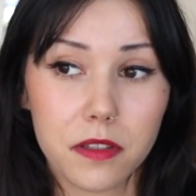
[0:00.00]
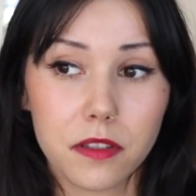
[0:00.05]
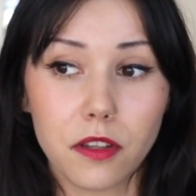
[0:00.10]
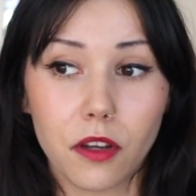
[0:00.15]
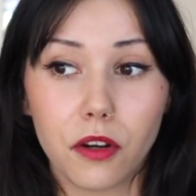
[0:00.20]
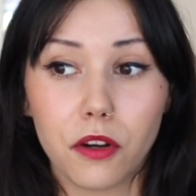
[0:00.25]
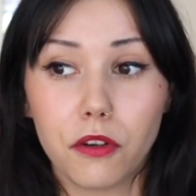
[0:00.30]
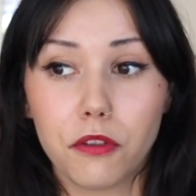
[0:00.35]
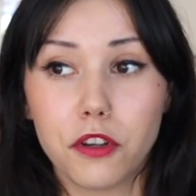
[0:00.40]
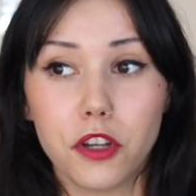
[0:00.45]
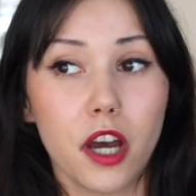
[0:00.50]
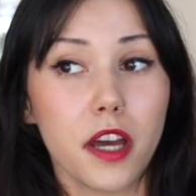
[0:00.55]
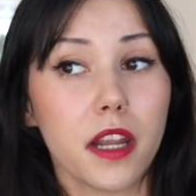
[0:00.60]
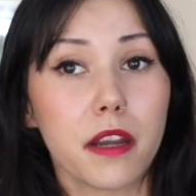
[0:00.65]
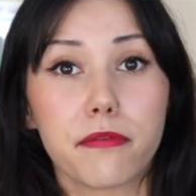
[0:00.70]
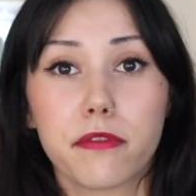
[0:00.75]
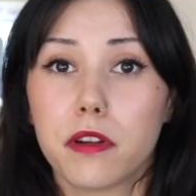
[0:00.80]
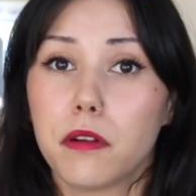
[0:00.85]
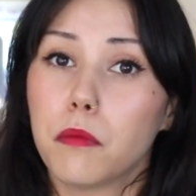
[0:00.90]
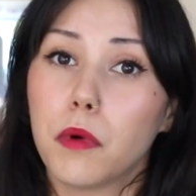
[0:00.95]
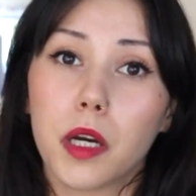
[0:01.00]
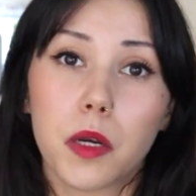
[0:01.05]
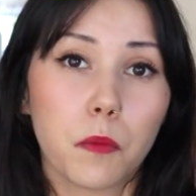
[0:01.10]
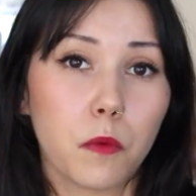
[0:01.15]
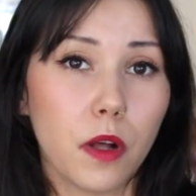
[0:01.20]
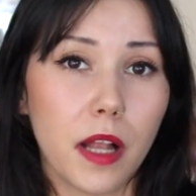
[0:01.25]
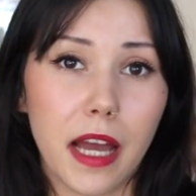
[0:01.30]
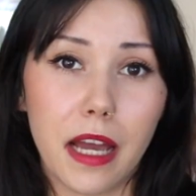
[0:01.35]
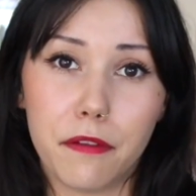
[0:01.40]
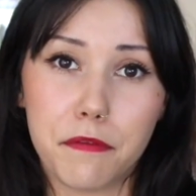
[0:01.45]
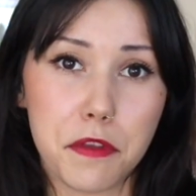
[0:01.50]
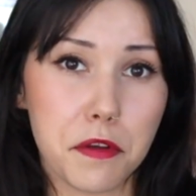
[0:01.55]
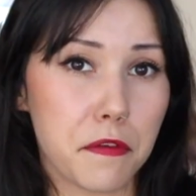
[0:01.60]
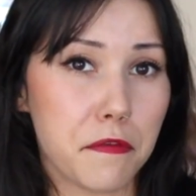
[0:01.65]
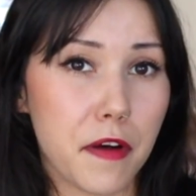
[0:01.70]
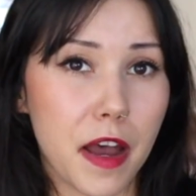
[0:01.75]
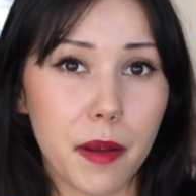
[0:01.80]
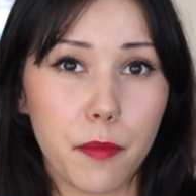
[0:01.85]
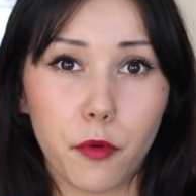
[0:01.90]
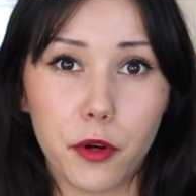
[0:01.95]
So not everyone will have their
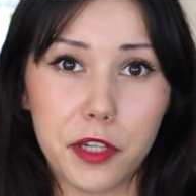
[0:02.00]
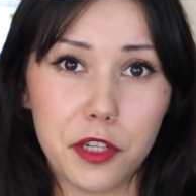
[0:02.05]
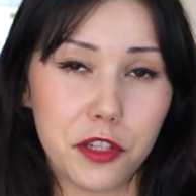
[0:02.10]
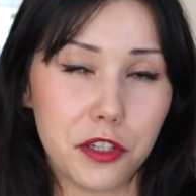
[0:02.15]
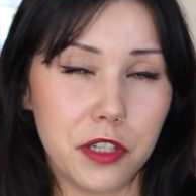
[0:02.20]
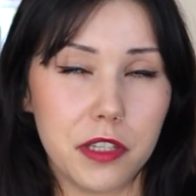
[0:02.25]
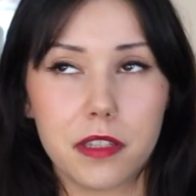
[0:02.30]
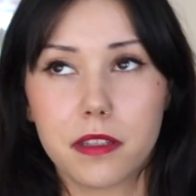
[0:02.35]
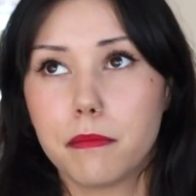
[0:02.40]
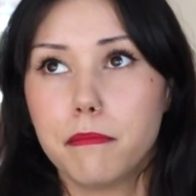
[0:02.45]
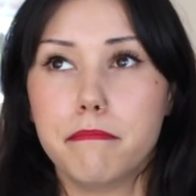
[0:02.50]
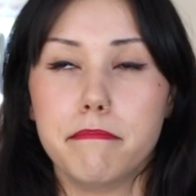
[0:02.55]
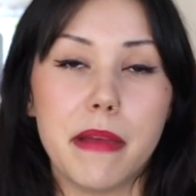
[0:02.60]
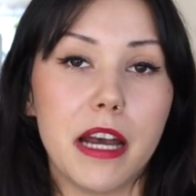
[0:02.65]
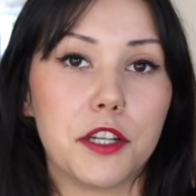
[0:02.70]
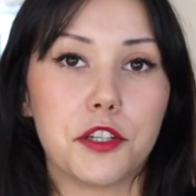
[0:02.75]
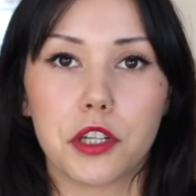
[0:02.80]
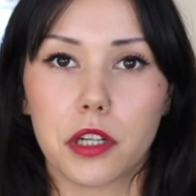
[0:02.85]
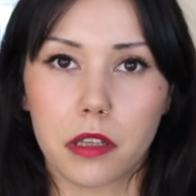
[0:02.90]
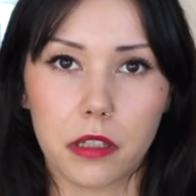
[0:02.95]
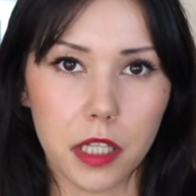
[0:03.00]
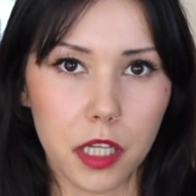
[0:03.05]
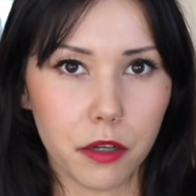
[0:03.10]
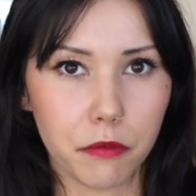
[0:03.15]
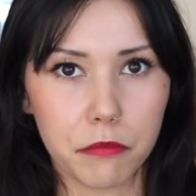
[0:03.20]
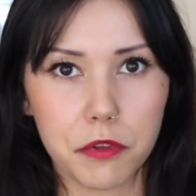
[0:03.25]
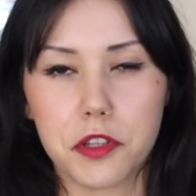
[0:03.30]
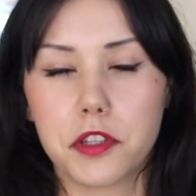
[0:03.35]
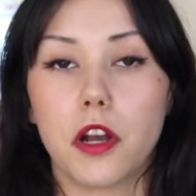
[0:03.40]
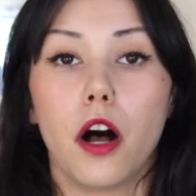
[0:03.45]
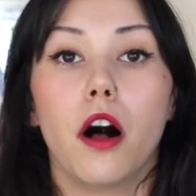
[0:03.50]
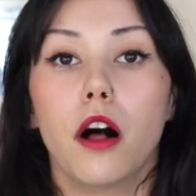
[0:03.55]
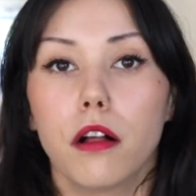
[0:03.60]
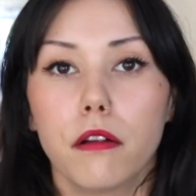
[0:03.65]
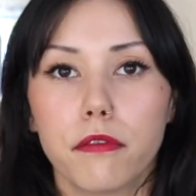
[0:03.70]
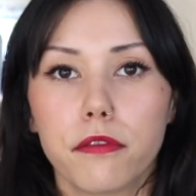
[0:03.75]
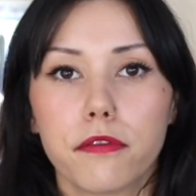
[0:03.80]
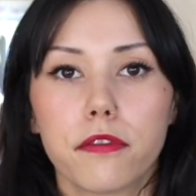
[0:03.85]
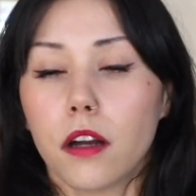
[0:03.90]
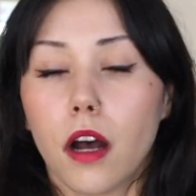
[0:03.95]
fibroids just magically
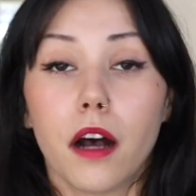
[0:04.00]
resolve.